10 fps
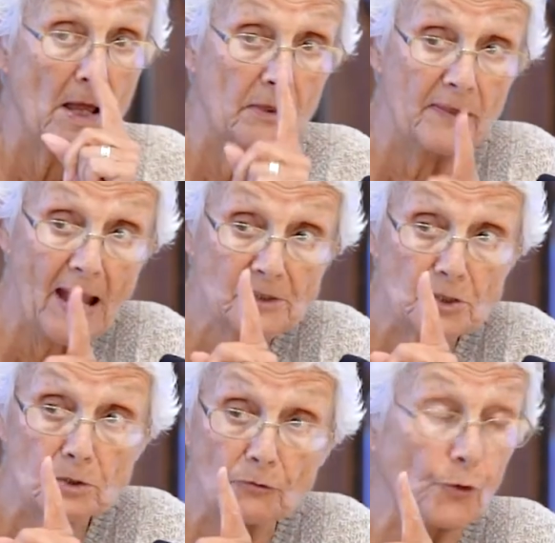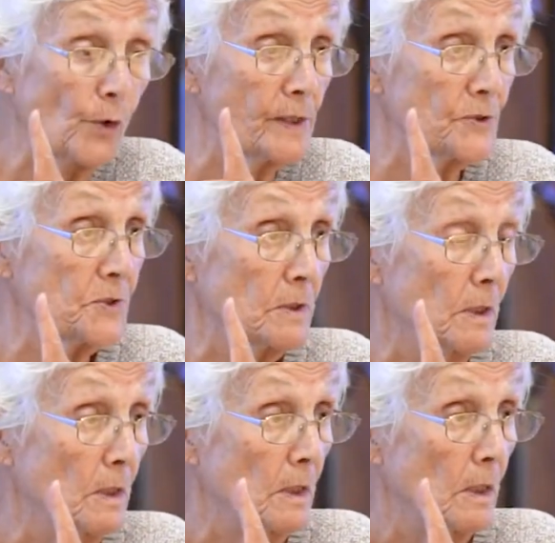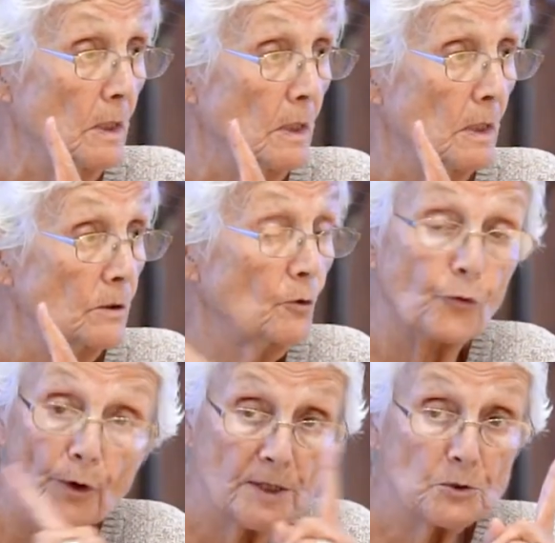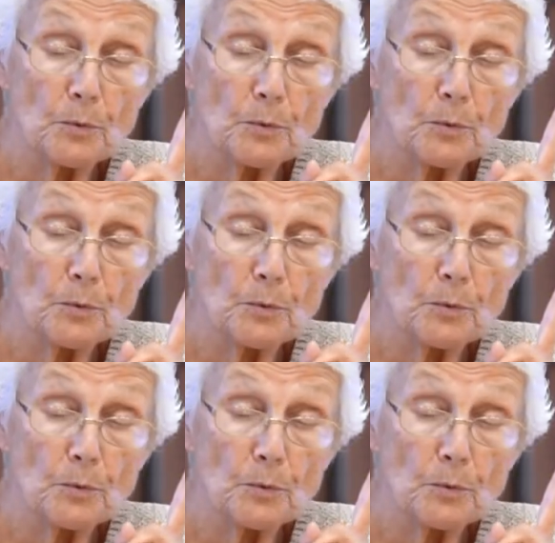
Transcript: That's divorce. Marriage